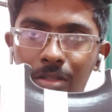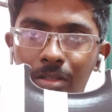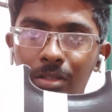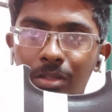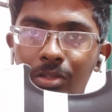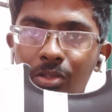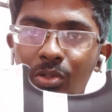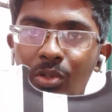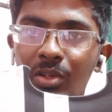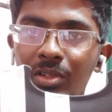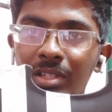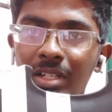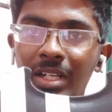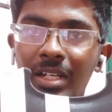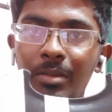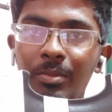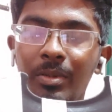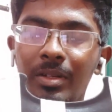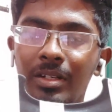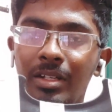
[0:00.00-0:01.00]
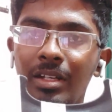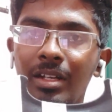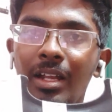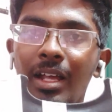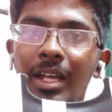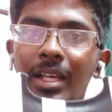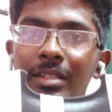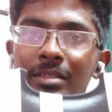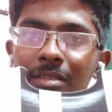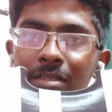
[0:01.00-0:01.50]
in your 3D printer,
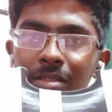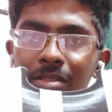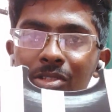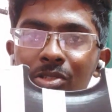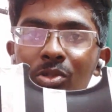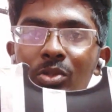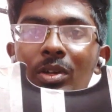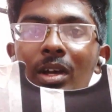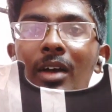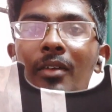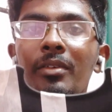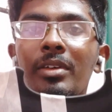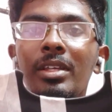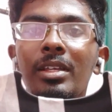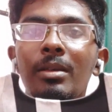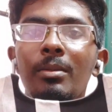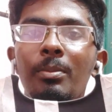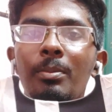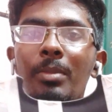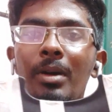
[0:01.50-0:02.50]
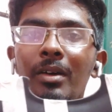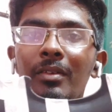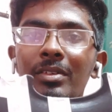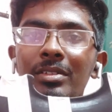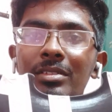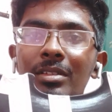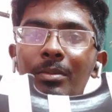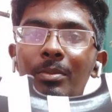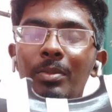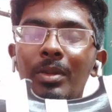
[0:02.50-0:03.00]
I suggest you having a power
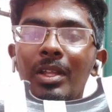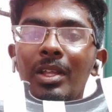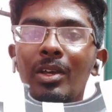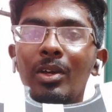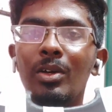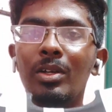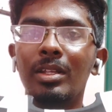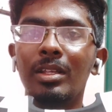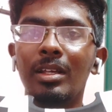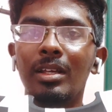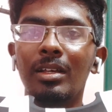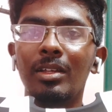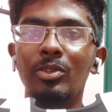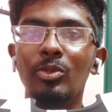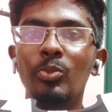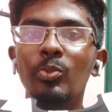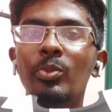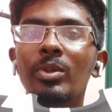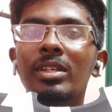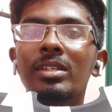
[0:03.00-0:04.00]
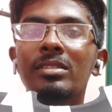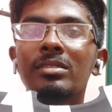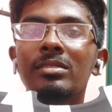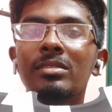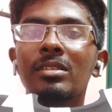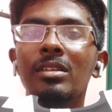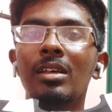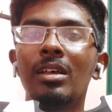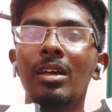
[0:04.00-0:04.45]
supply or a UPS